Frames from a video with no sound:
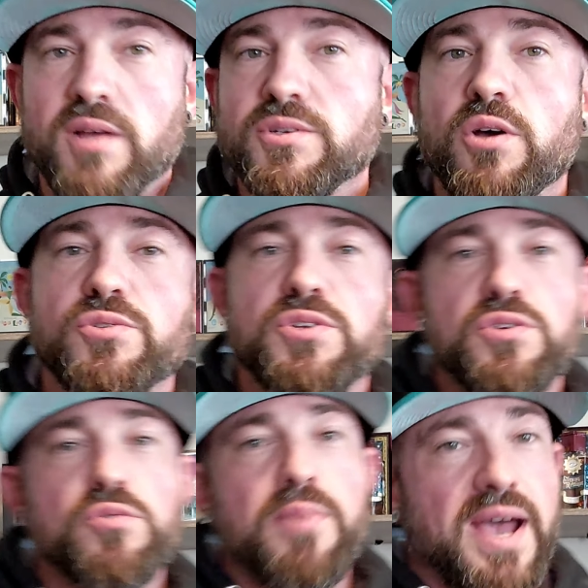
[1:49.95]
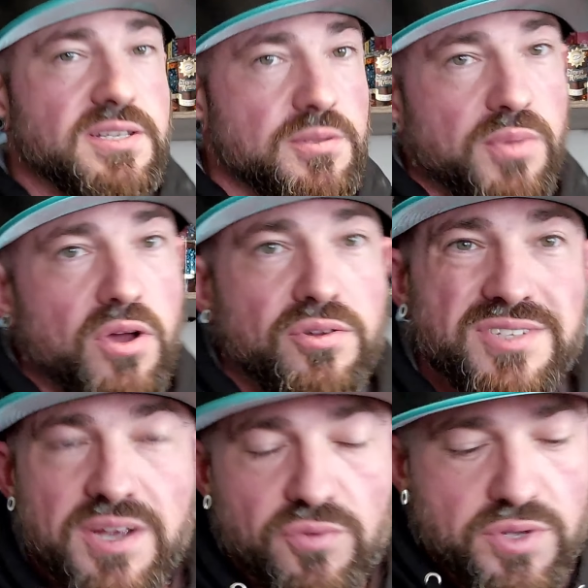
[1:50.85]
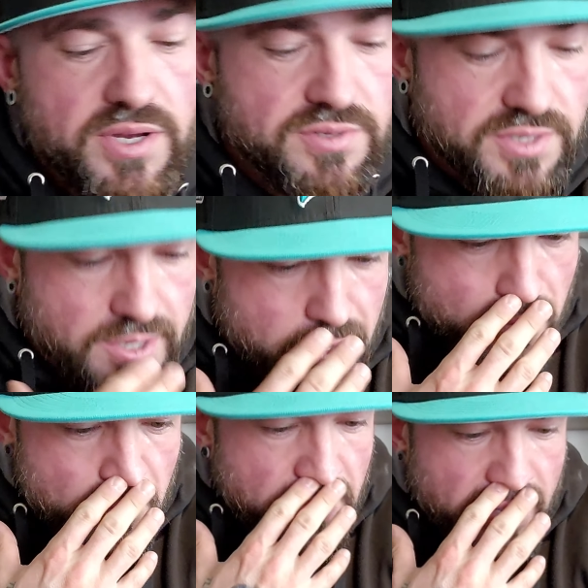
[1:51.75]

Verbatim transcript: I was coaching youth basketball several years ago.